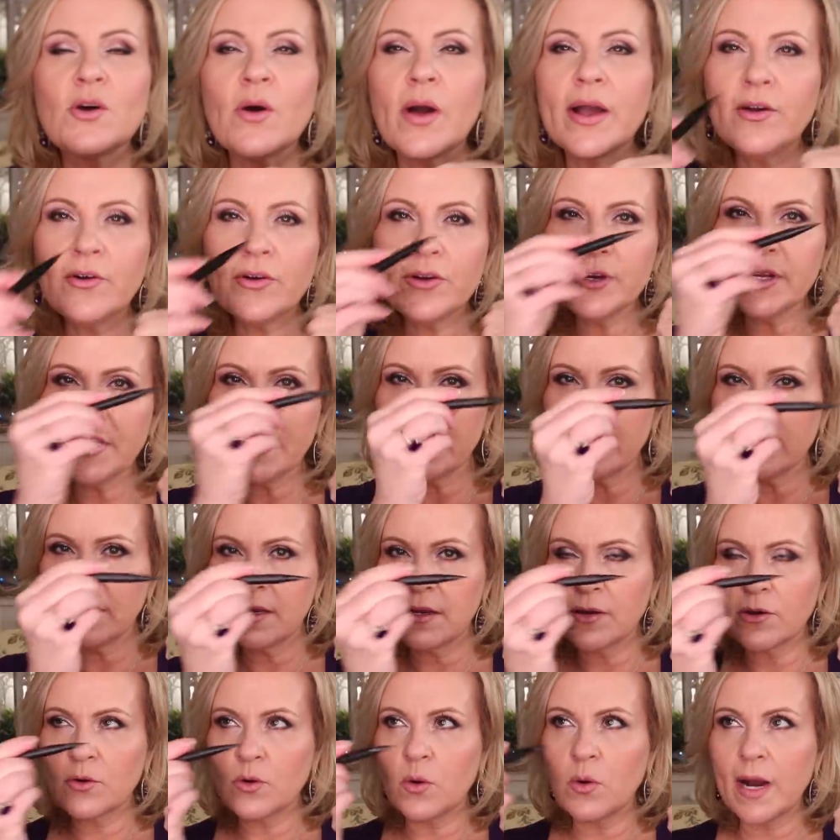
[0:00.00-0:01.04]
I couldn't get
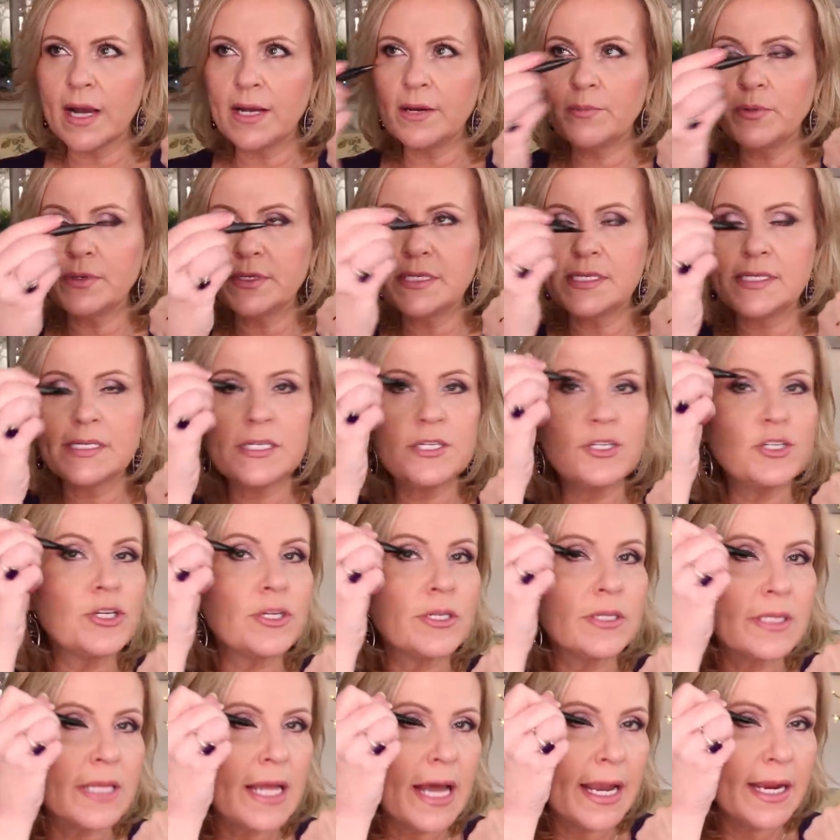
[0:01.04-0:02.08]
quite a precision
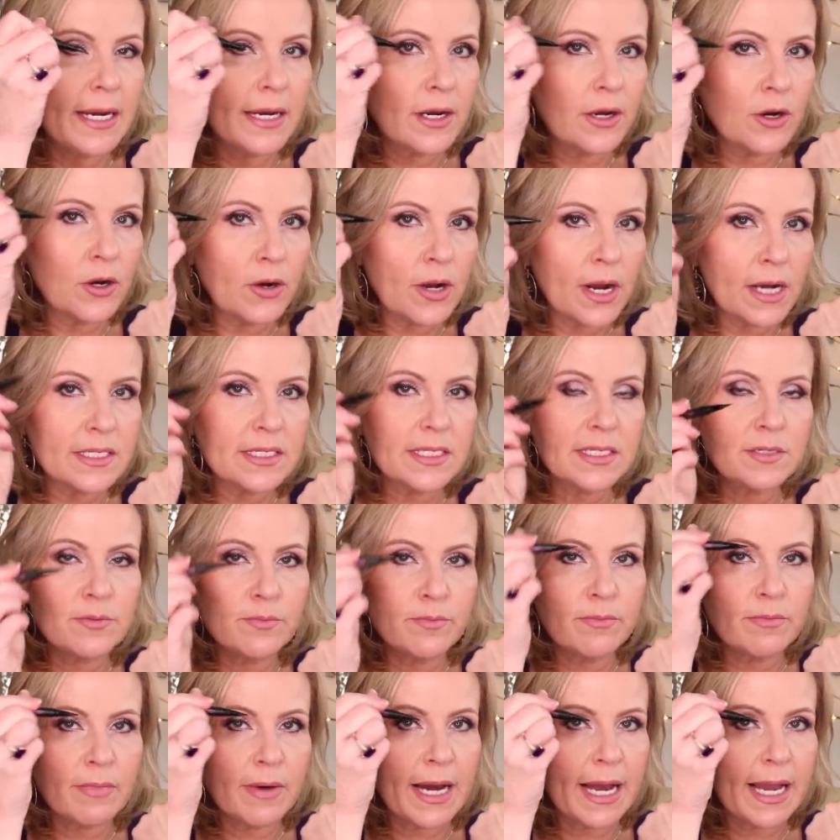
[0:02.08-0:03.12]
line across
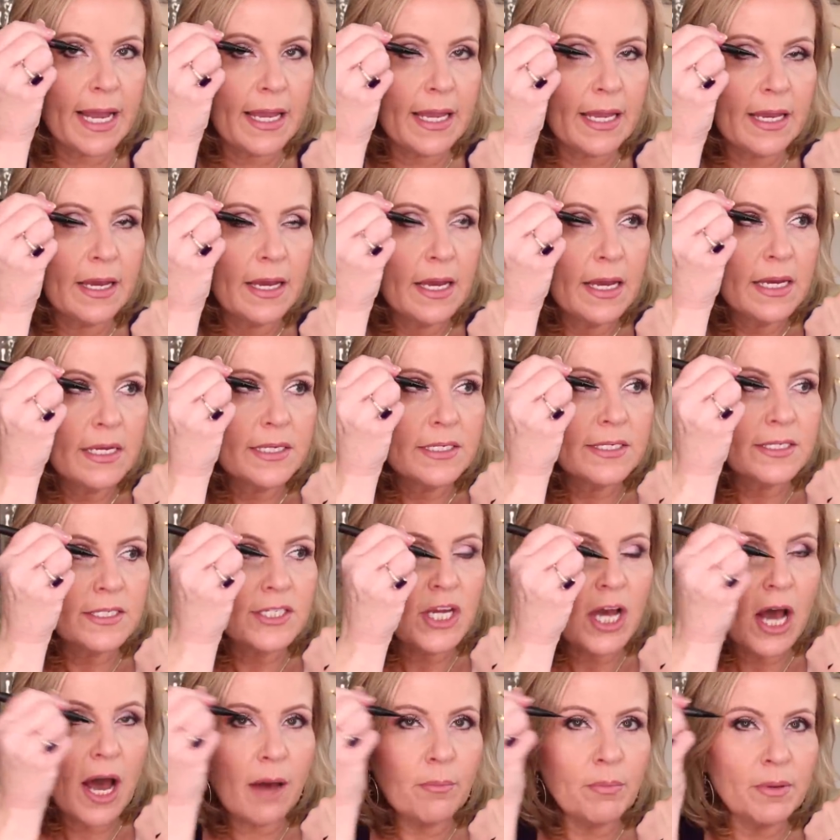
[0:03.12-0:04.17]
my
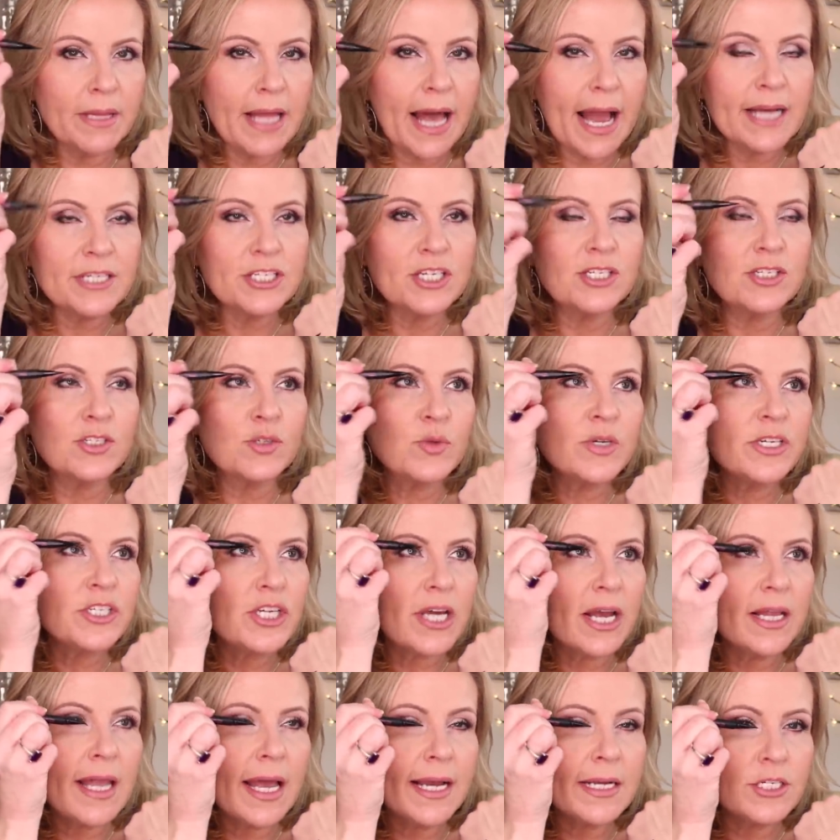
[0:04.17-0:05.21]
top lashes, which I
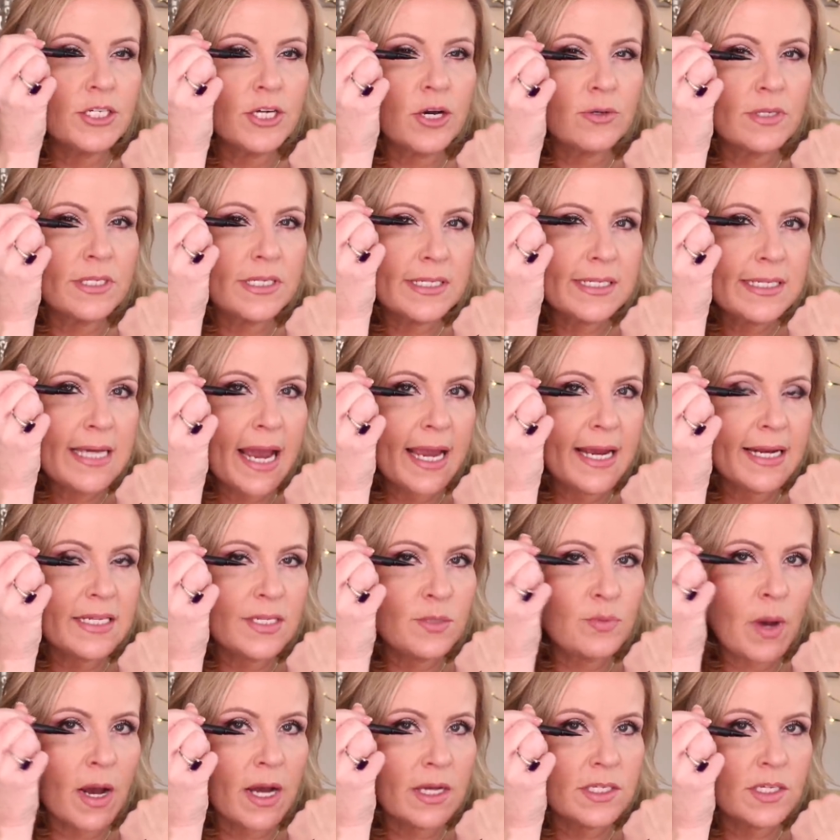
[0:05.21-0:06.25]
like to go as tight as
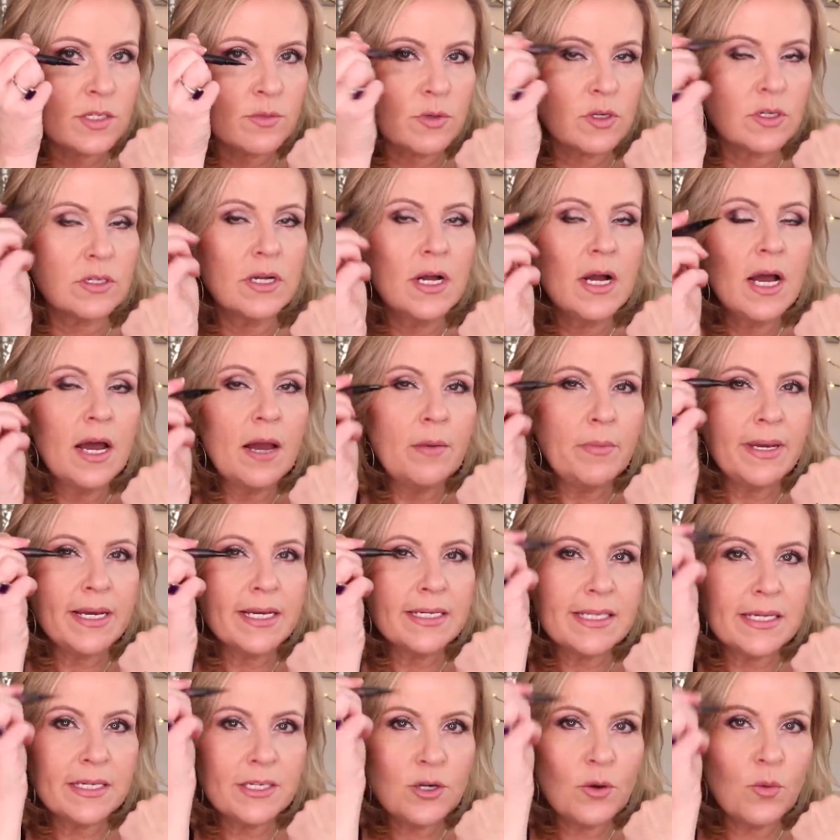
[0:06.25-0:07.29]
possible because
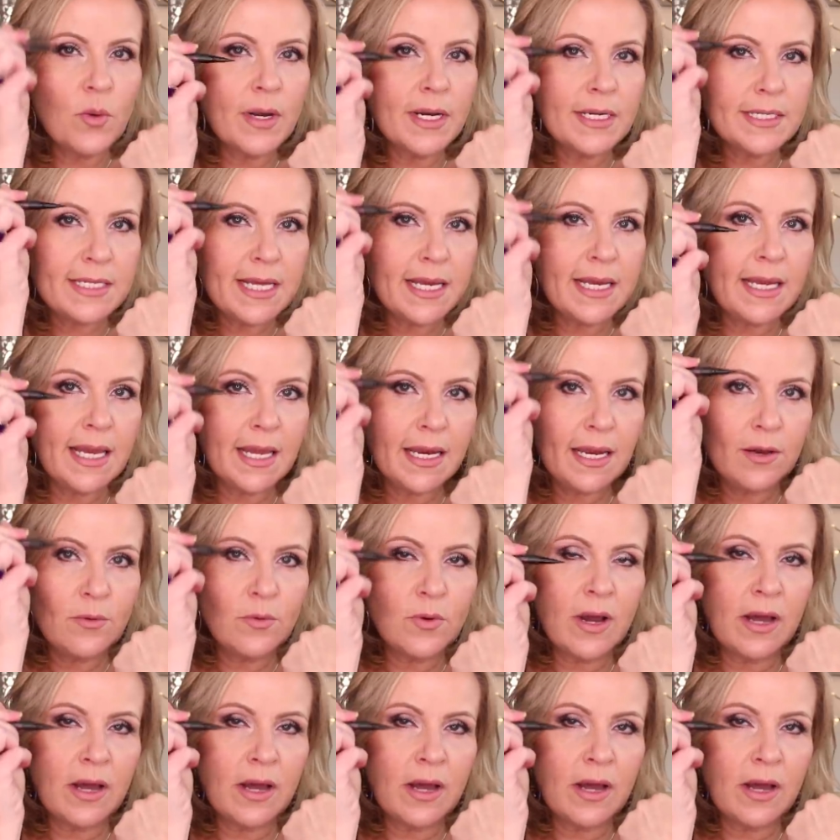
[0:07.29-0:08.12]
I don't want to take any of